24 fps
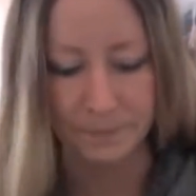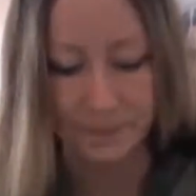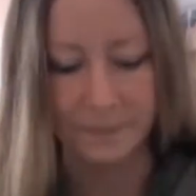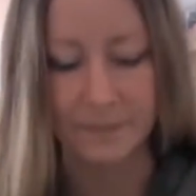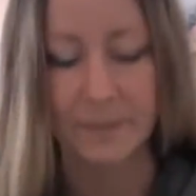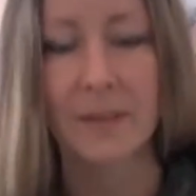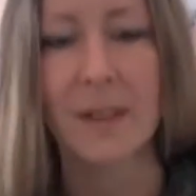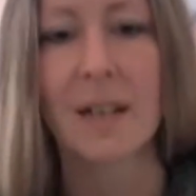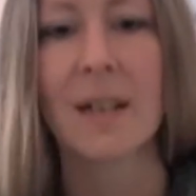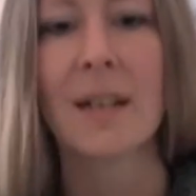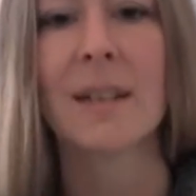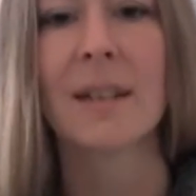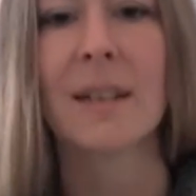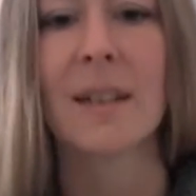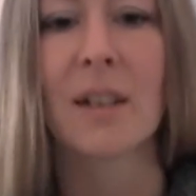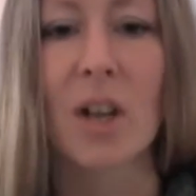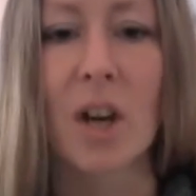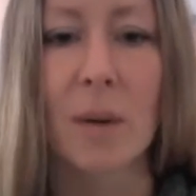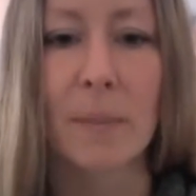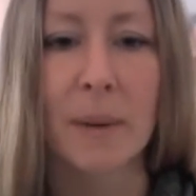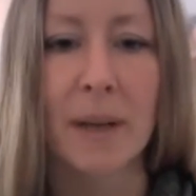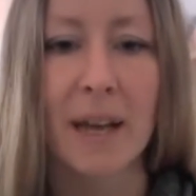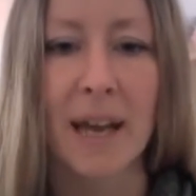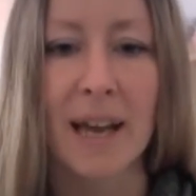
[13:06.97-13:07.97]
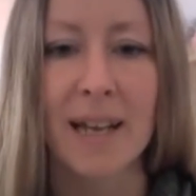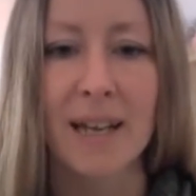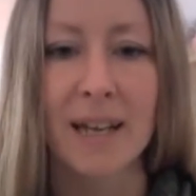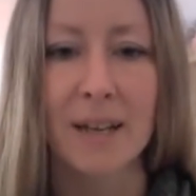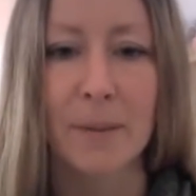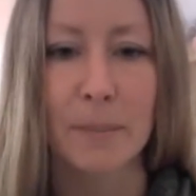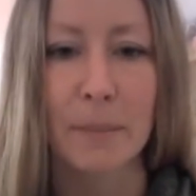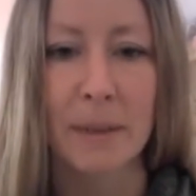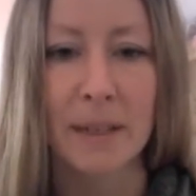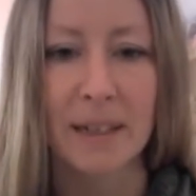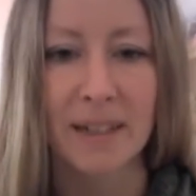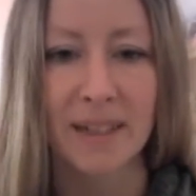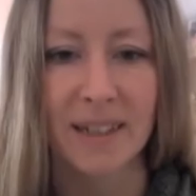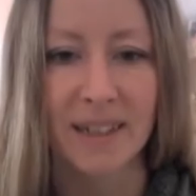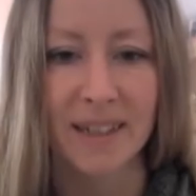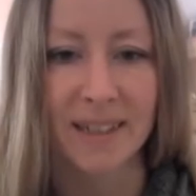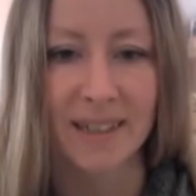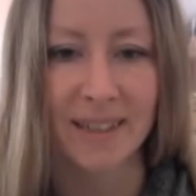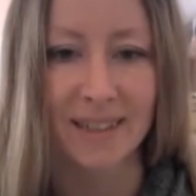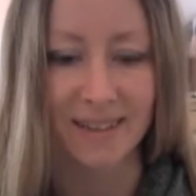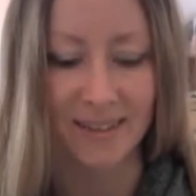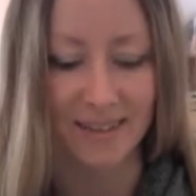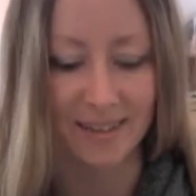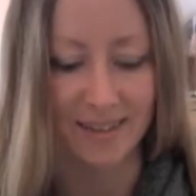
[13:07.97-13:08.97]
The Cupcake
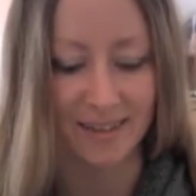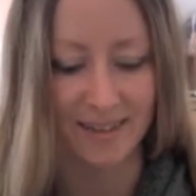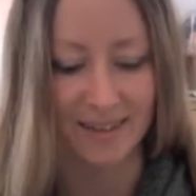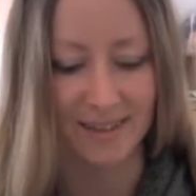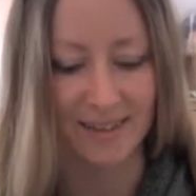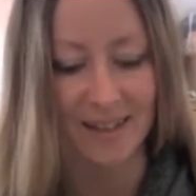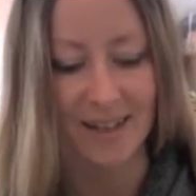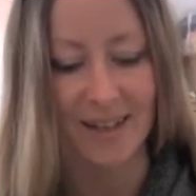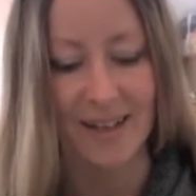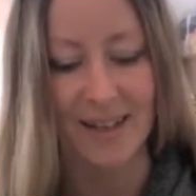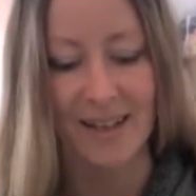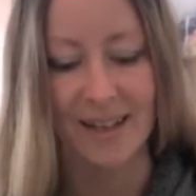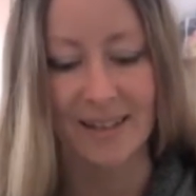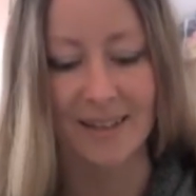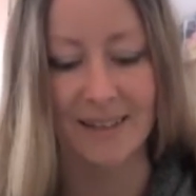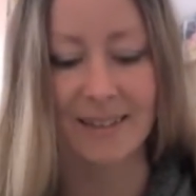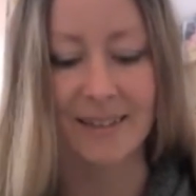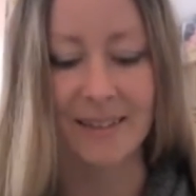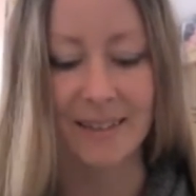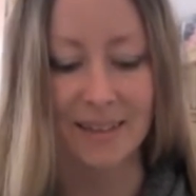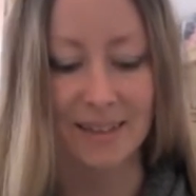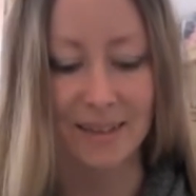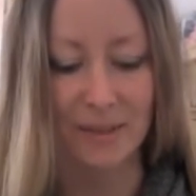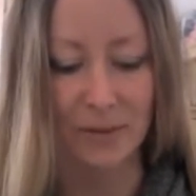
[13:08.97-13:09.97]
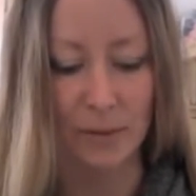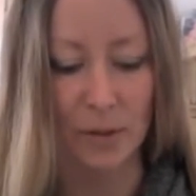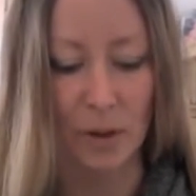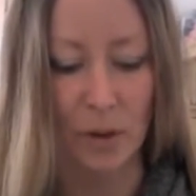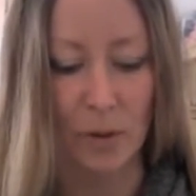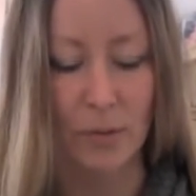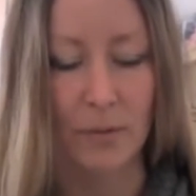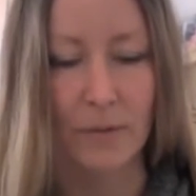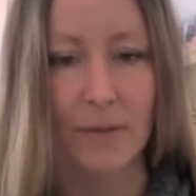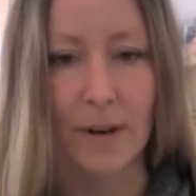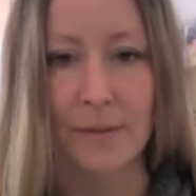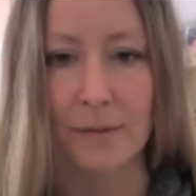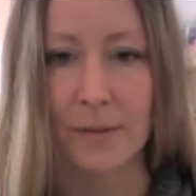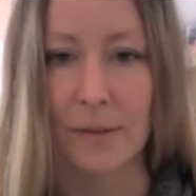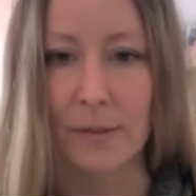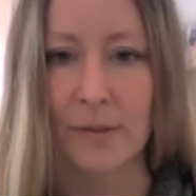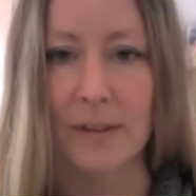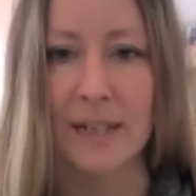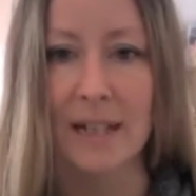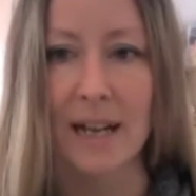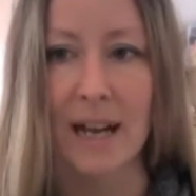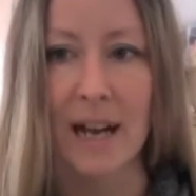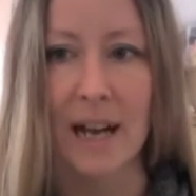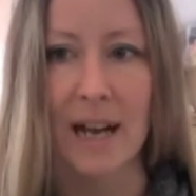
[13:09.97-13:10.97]
Mittlets. This is on
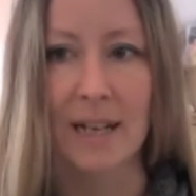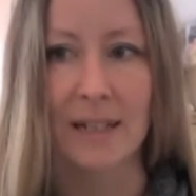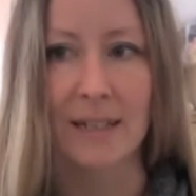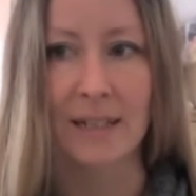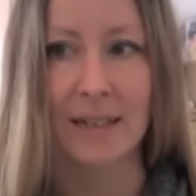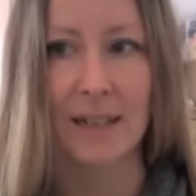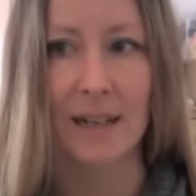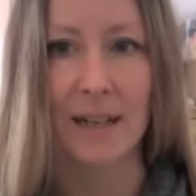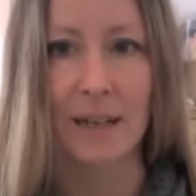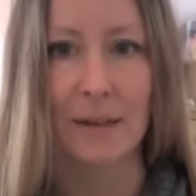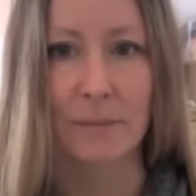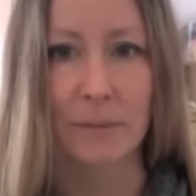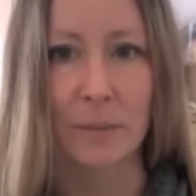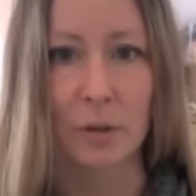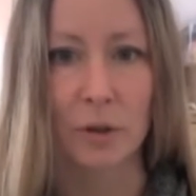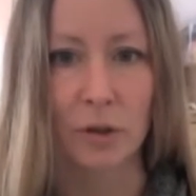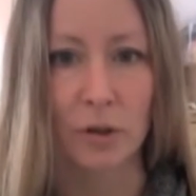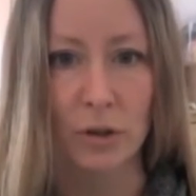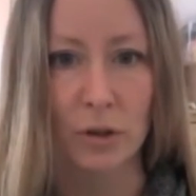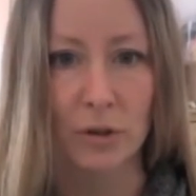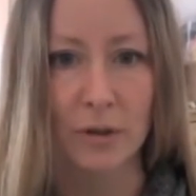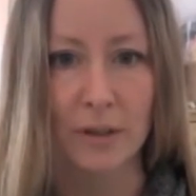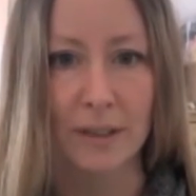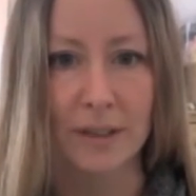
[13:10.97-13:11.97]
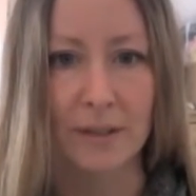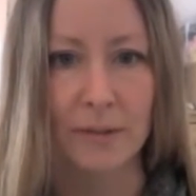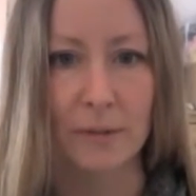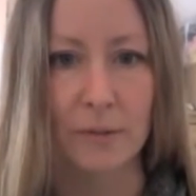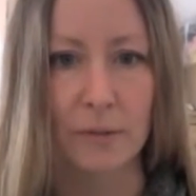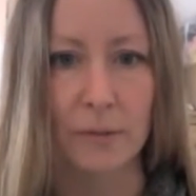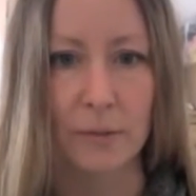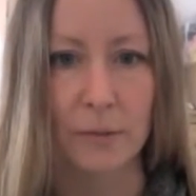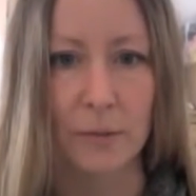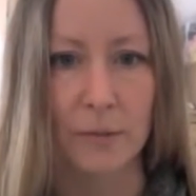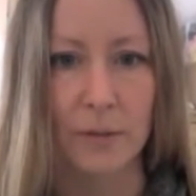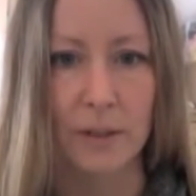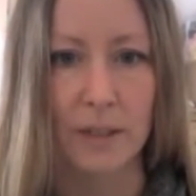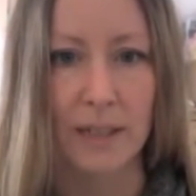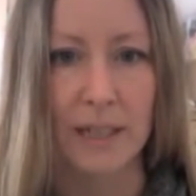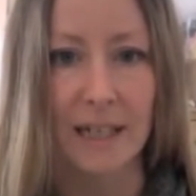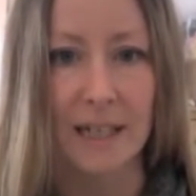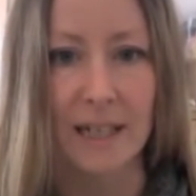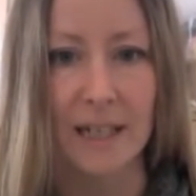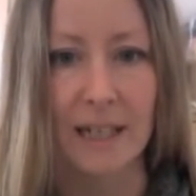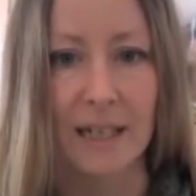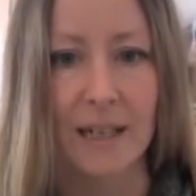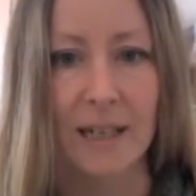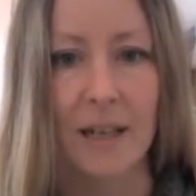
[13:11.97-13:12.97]
Ravelry and I'm sure it's a
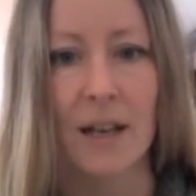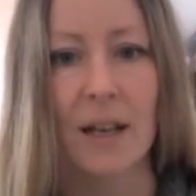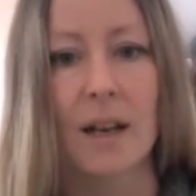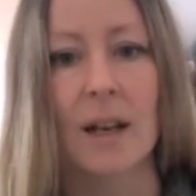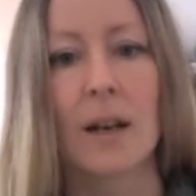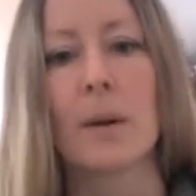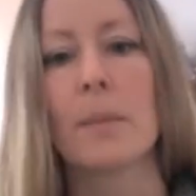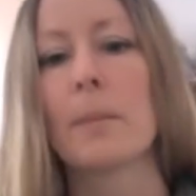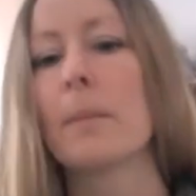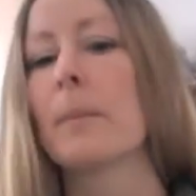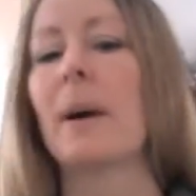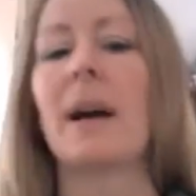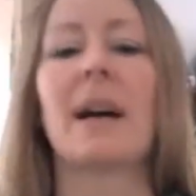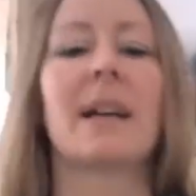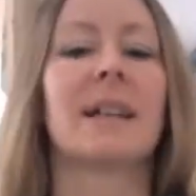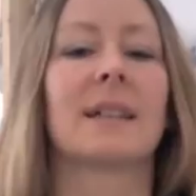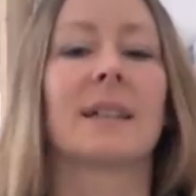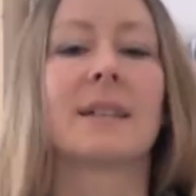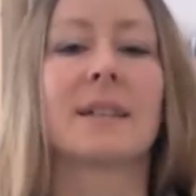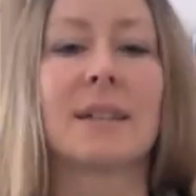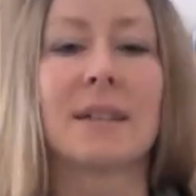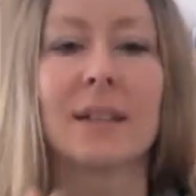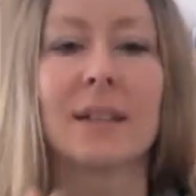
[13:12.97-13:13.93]
free pattern.